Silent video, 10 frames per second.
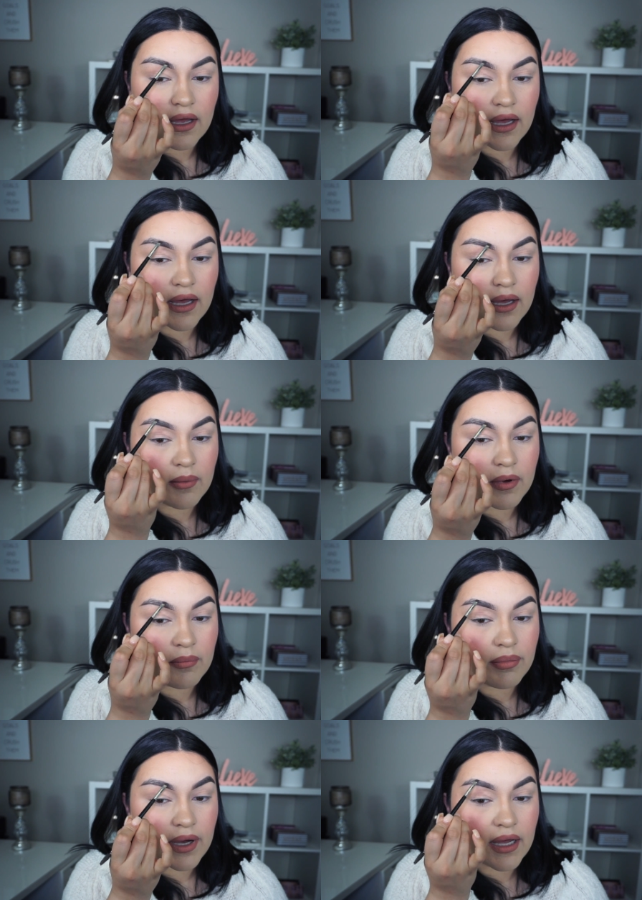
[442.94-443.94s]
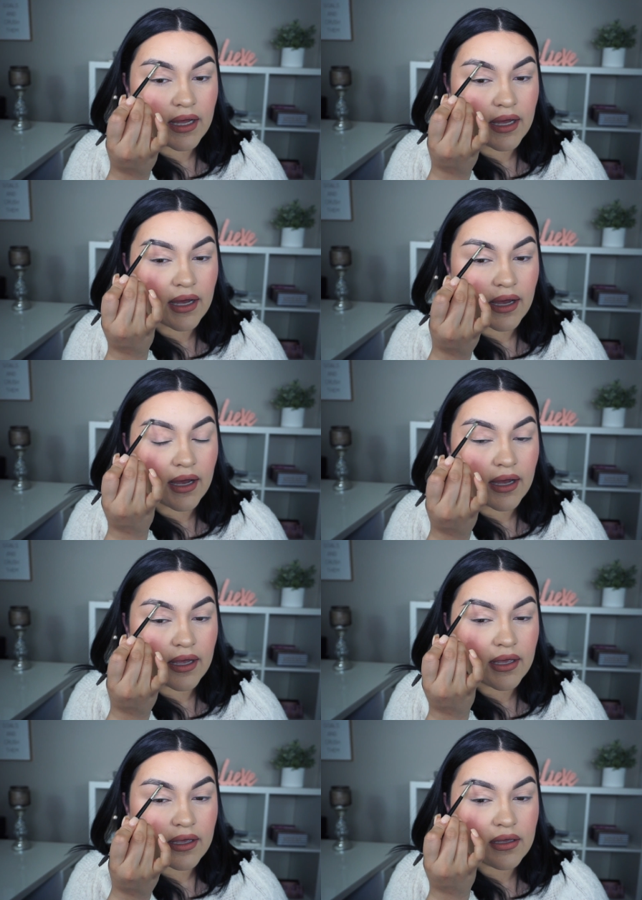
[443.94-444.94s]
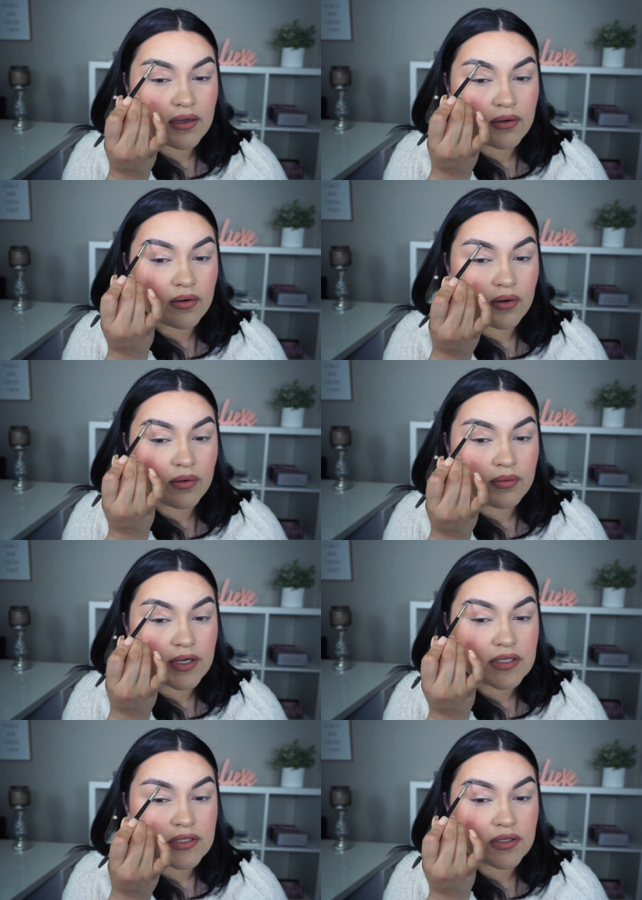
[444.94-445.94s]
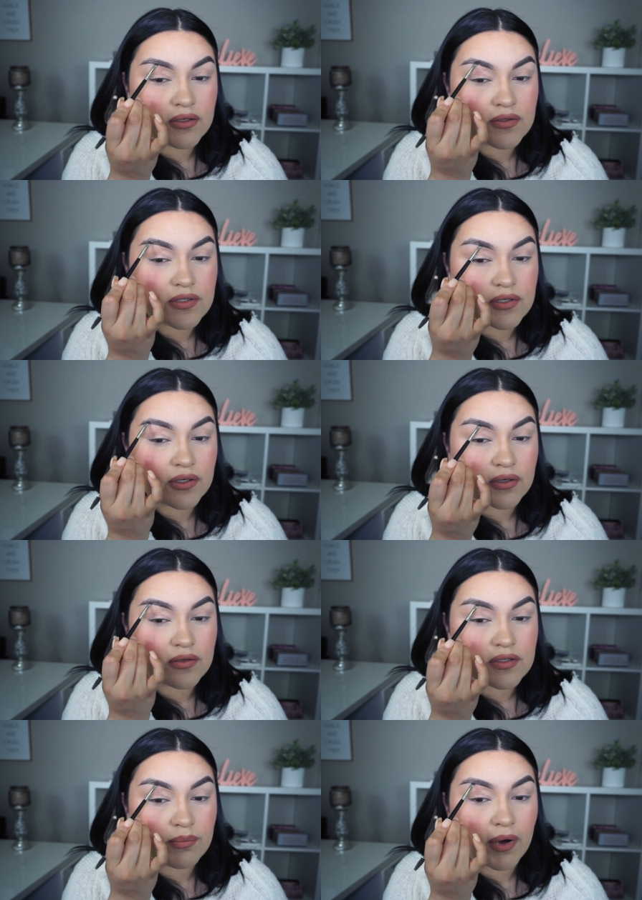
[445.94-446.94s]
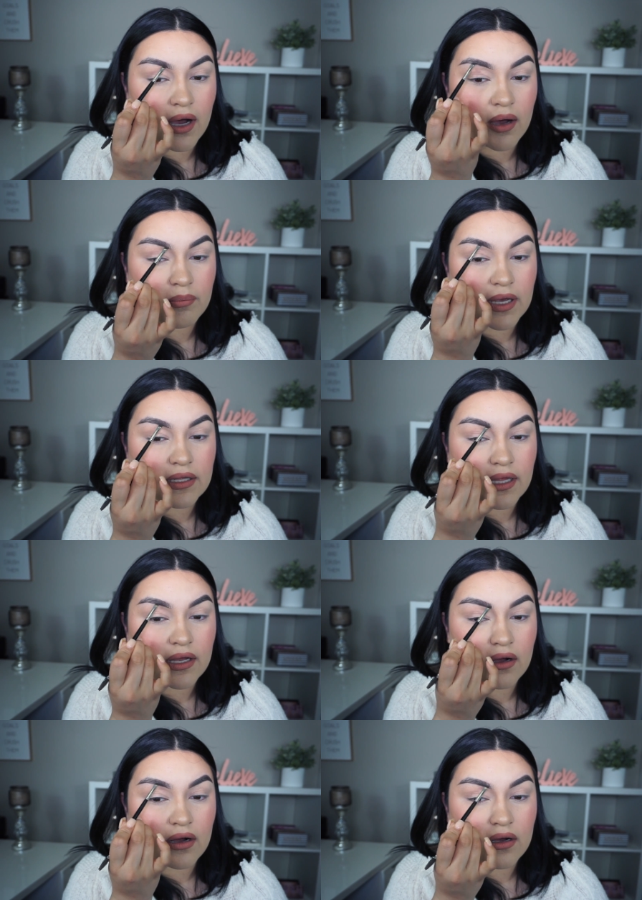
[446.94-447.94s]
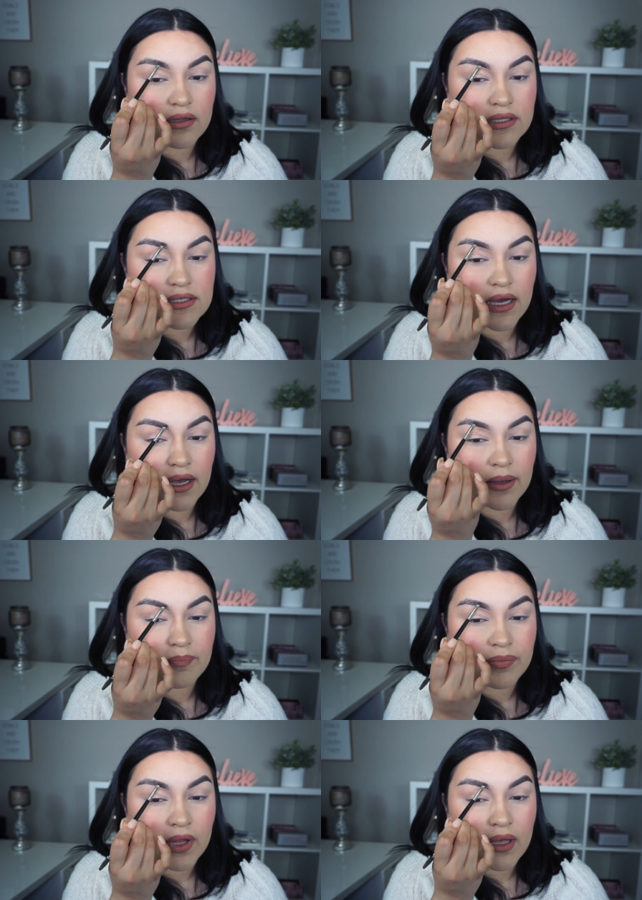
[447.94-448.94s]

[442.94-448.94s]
But I always used to use pomade like all the time.